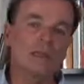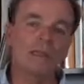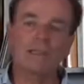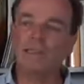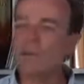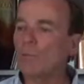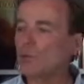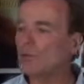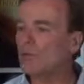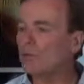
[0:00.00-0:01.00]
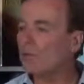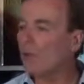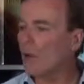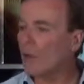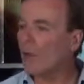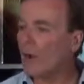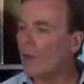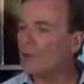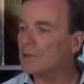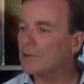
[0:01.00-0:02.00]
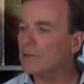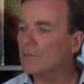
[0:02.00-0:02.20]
is that they want to help others.